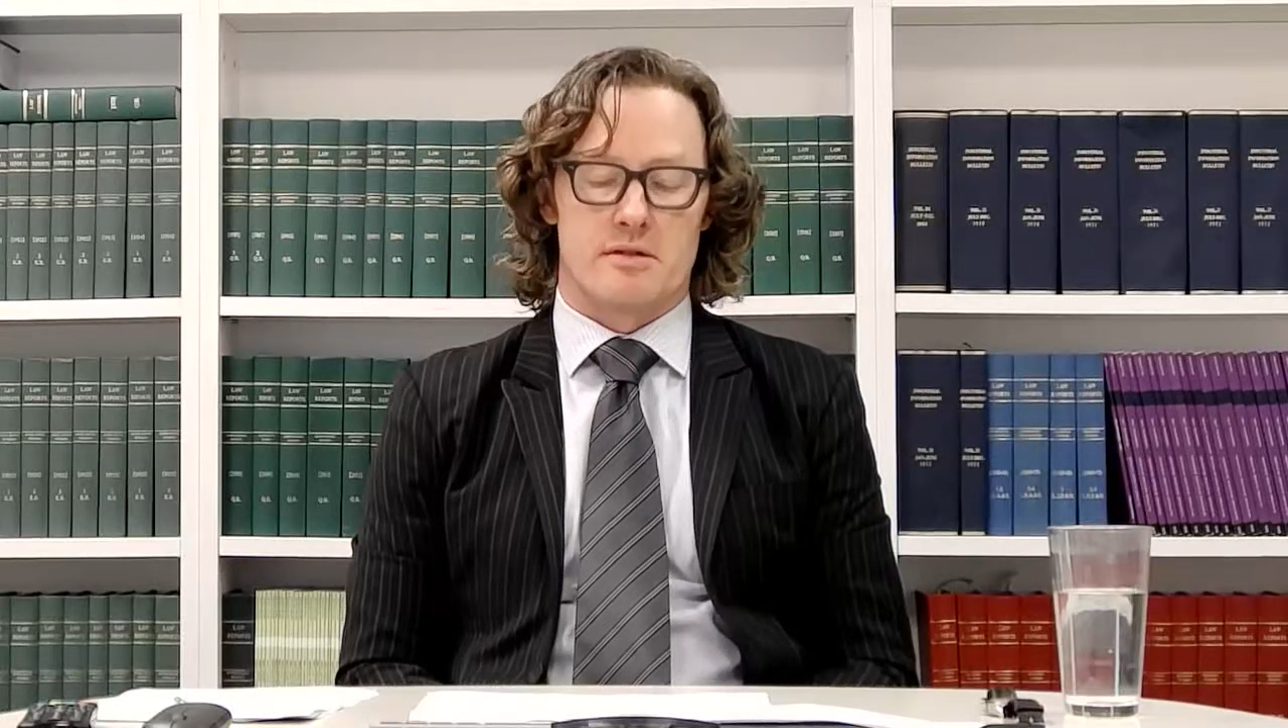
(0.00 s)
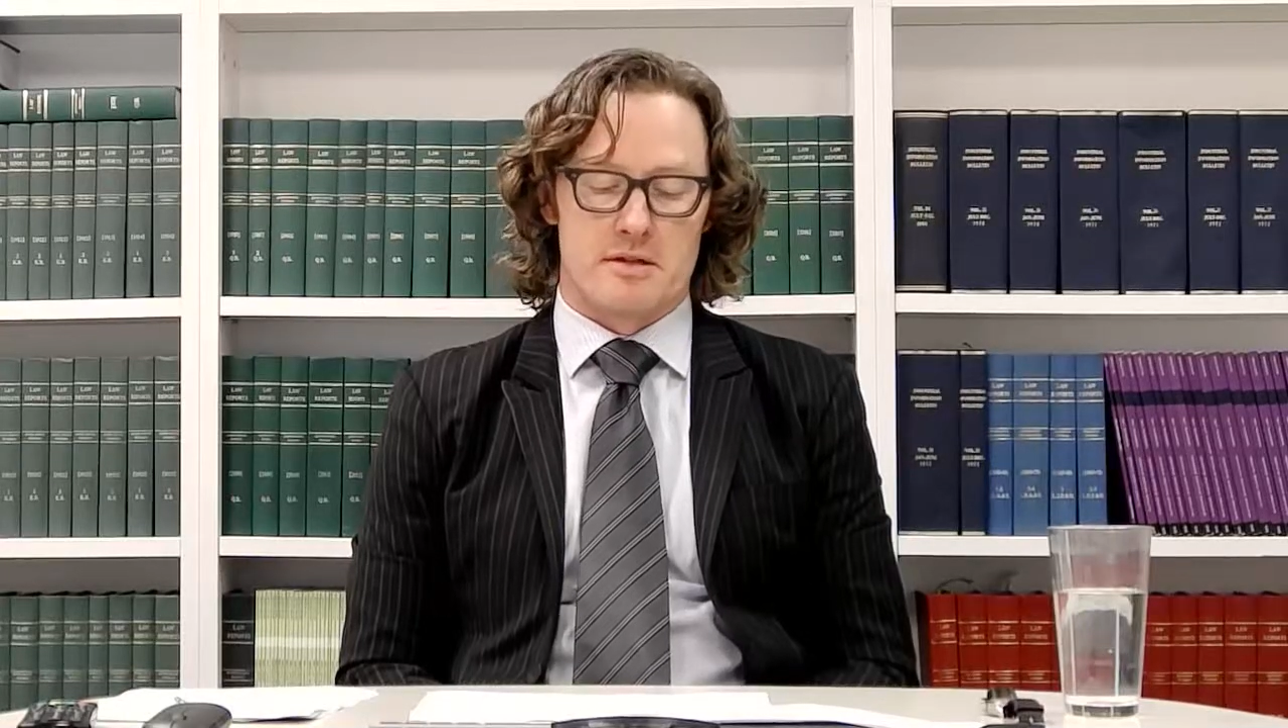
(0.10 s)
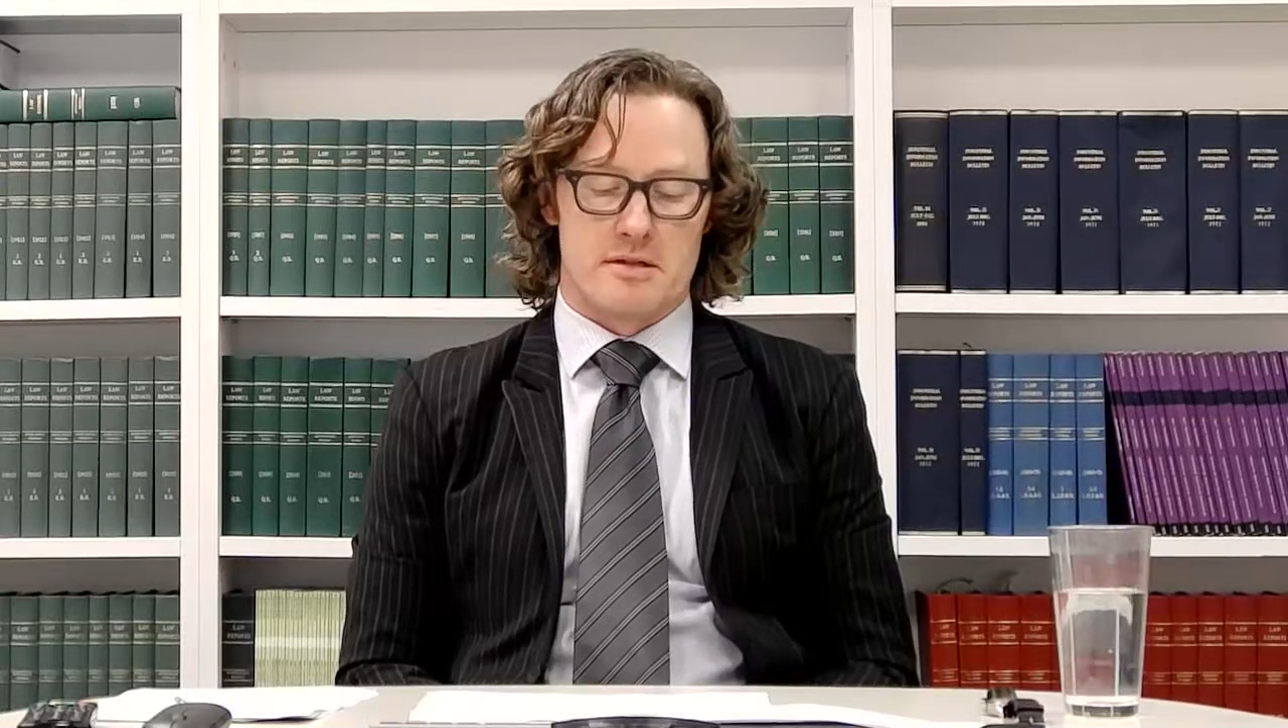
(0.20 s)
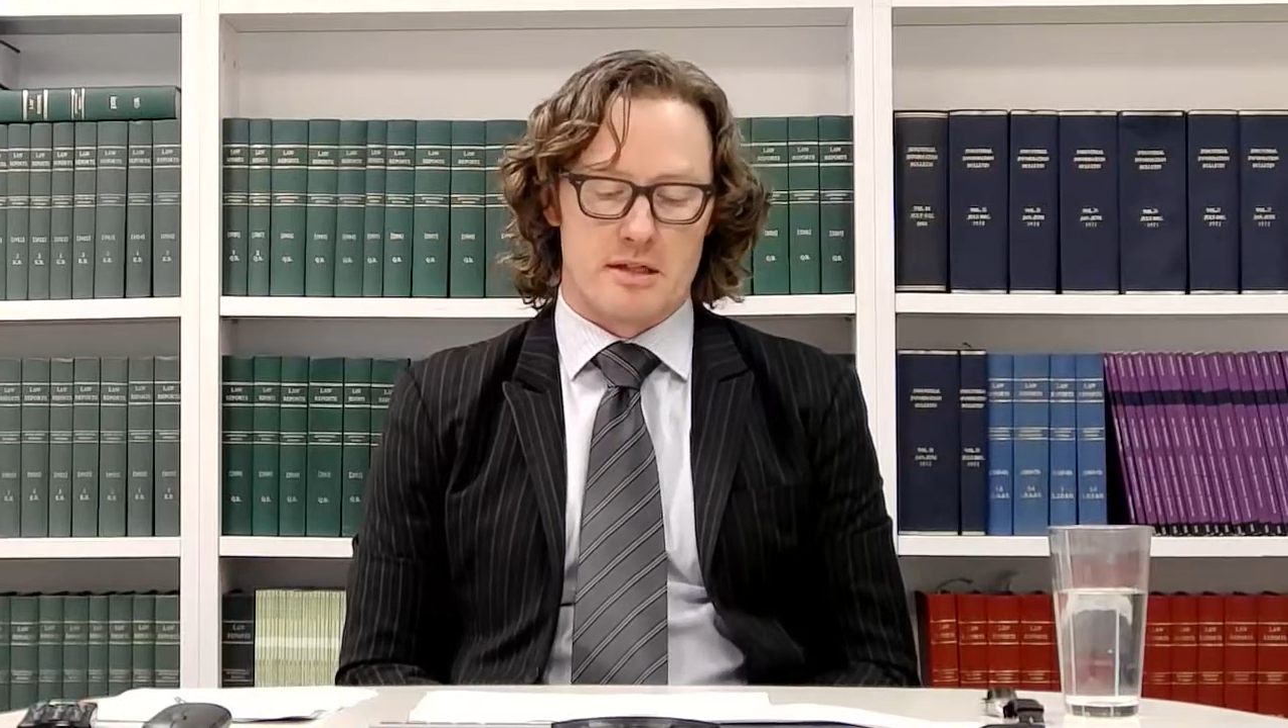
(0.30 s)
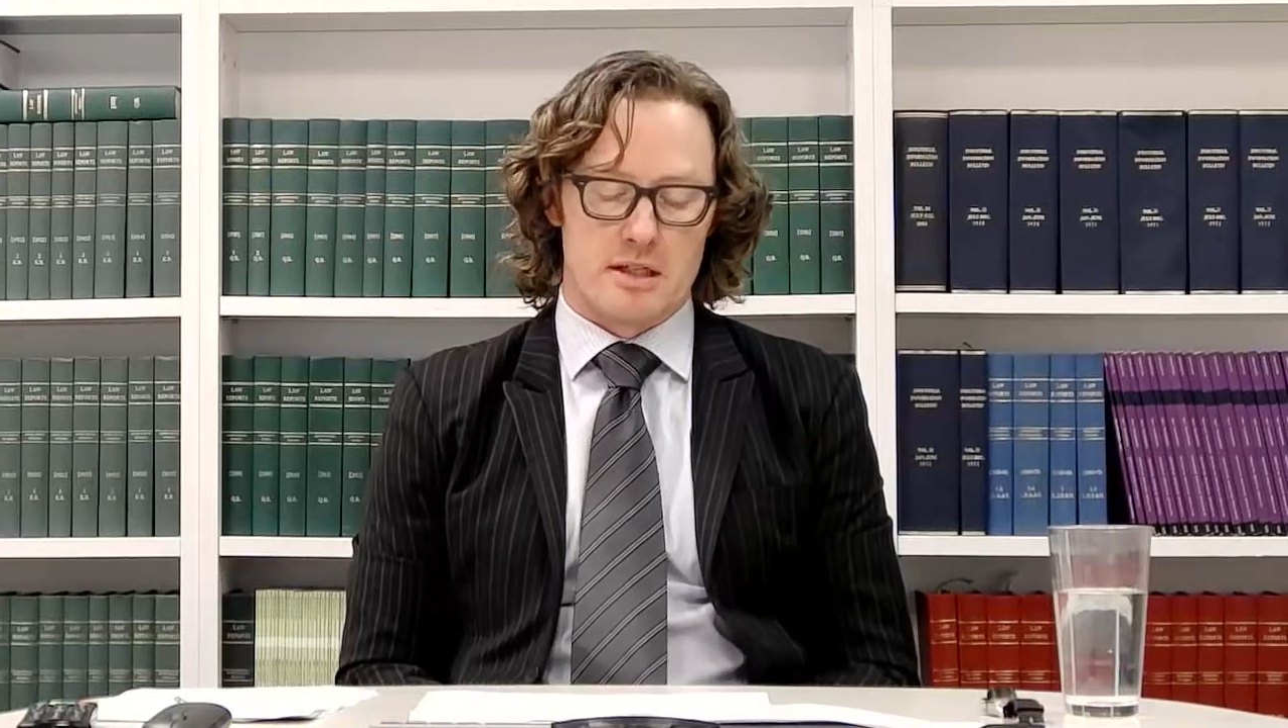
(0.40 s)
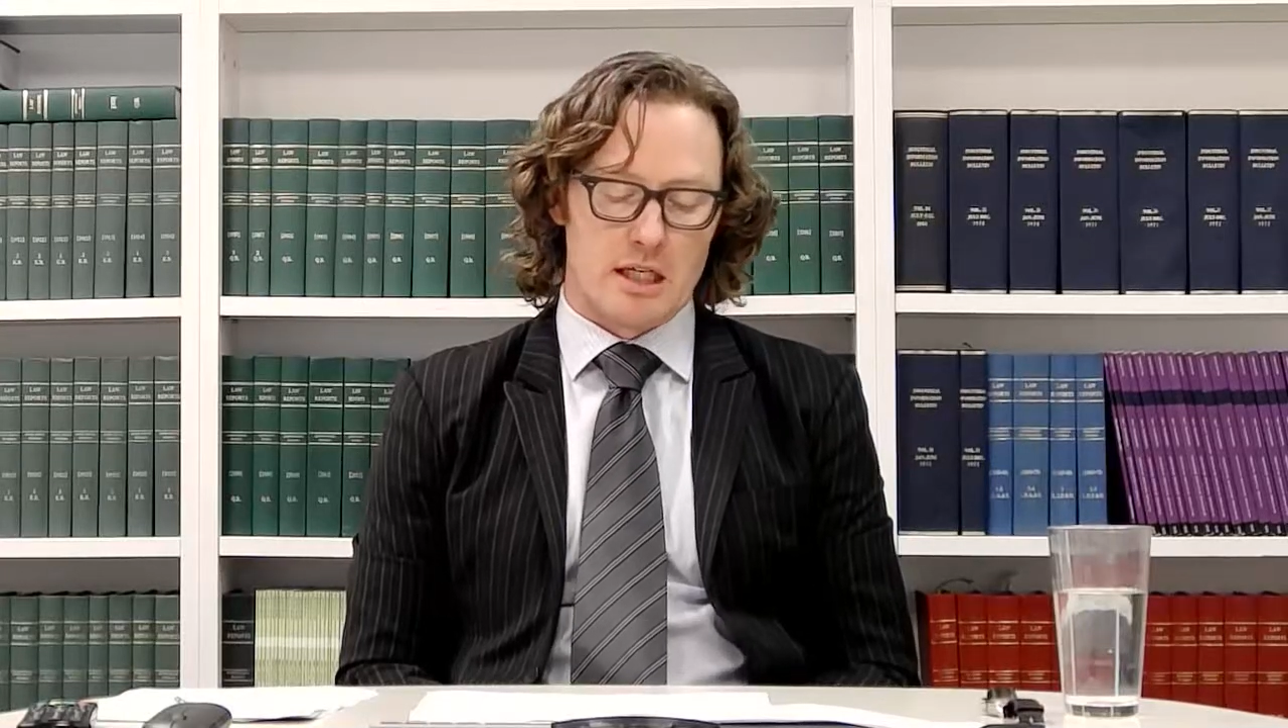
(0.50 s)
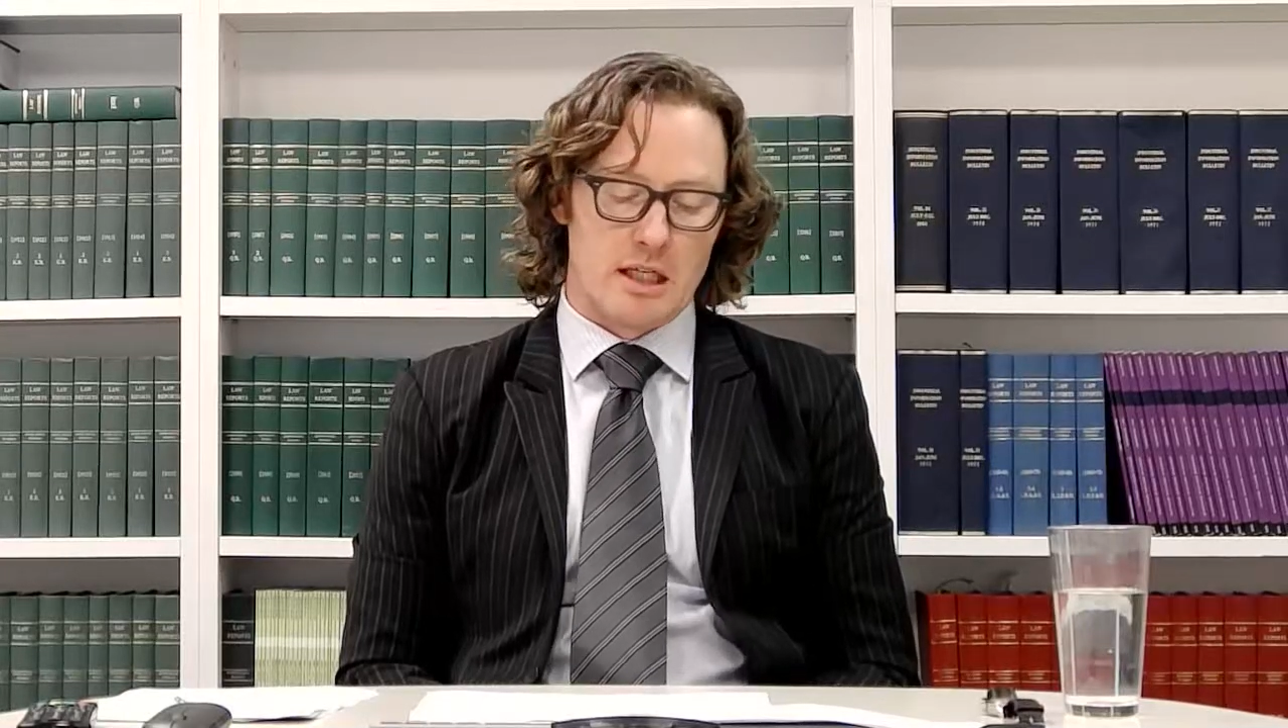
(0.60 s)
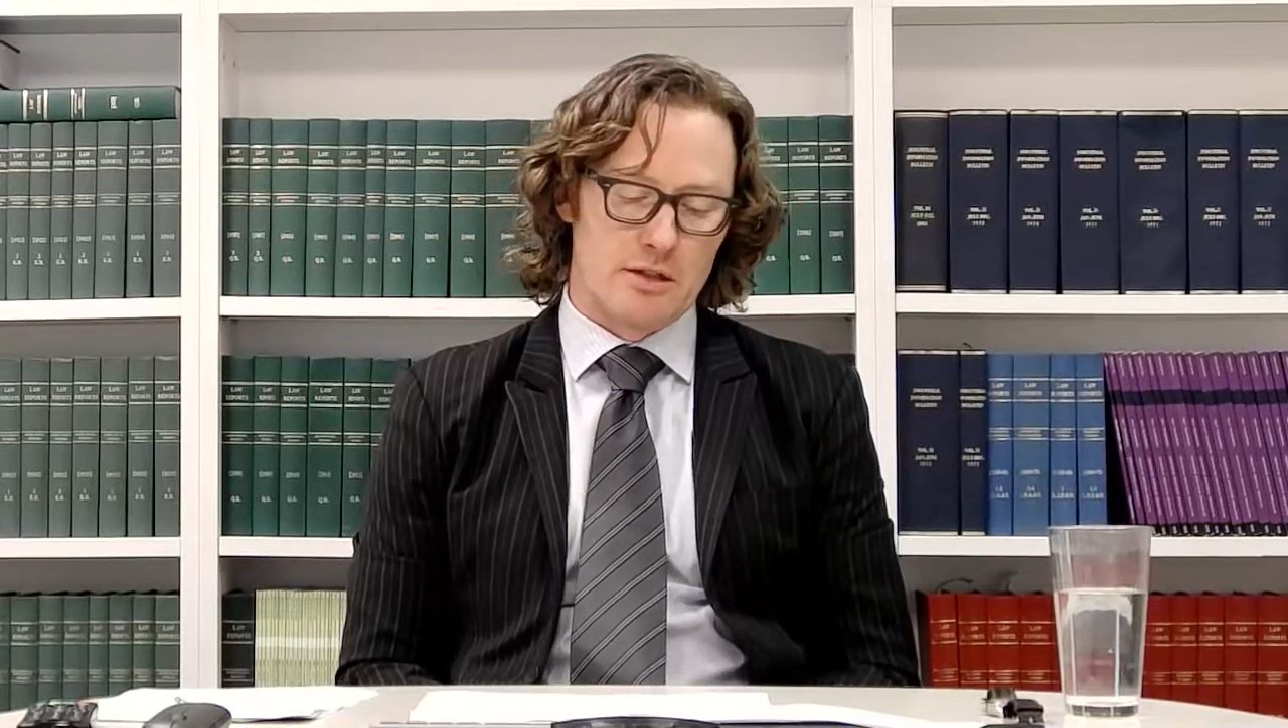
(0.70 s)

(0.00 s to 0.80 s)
in Sydney,